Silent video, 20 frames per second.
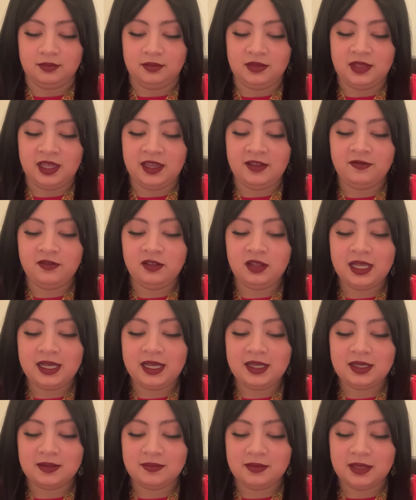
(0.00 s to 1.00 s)
They feel
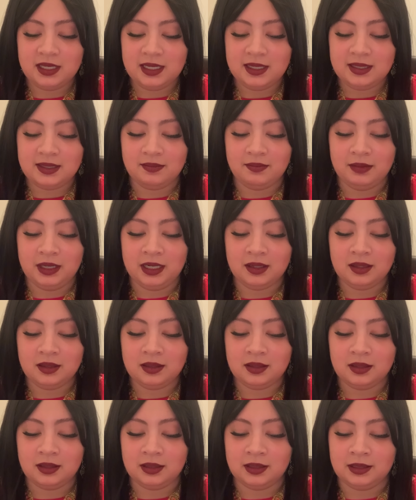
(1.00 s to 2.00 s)
like something is a
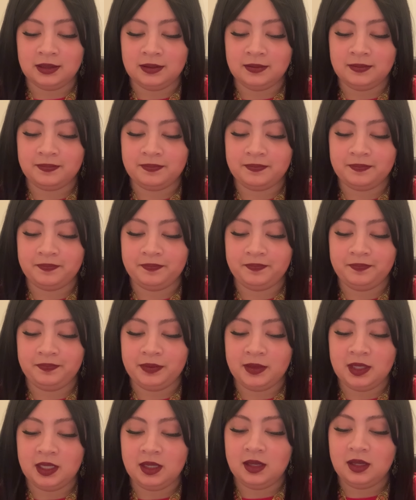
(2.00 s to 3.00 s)
miracle.
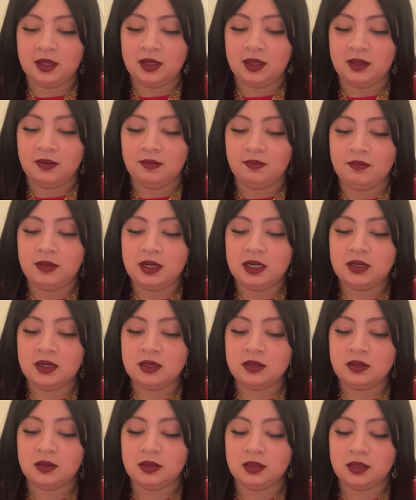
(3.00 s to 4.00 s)

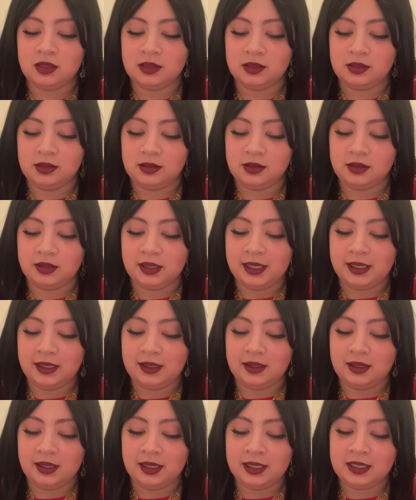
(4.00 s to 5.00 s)
Miracles,
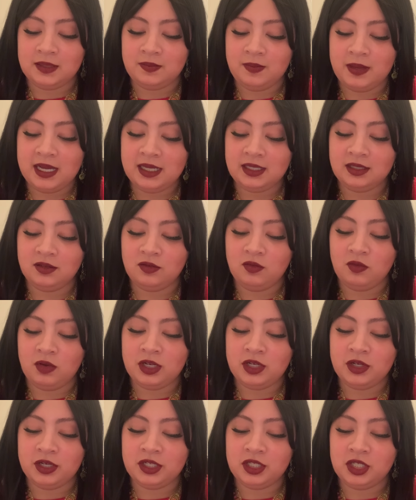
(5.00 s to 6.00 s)
expect the
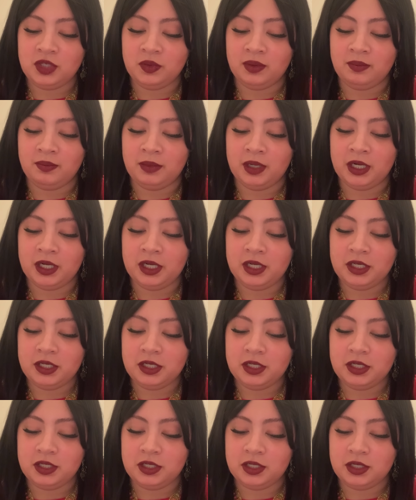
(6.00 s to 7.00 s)
wonders to
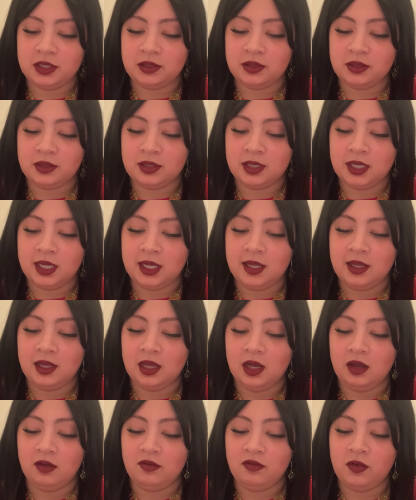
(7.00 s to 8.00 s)
emerge.
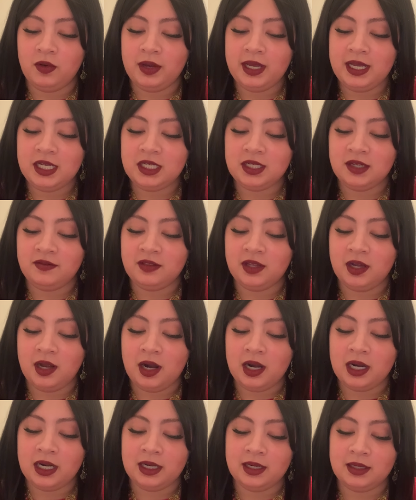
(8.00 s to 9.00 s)
Voyage of the
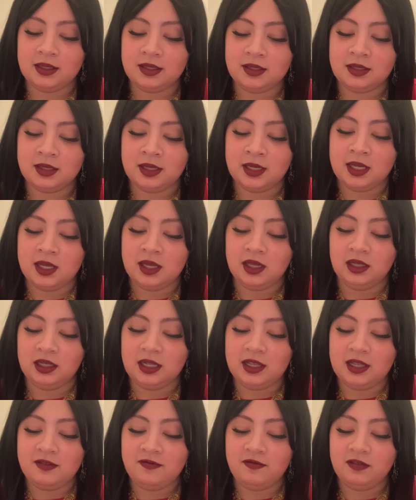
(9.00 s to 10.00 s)
heart.
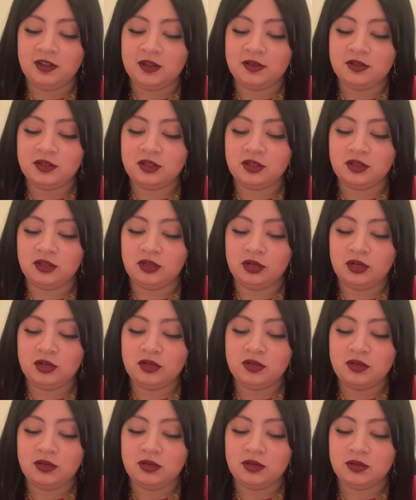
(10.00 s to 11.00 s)
Love flows
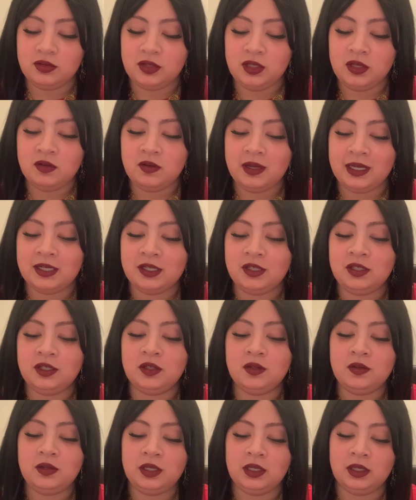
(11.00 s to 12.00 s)
through you and
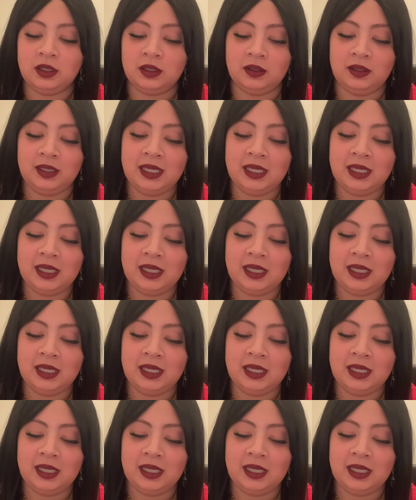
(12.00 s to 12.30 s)
to you.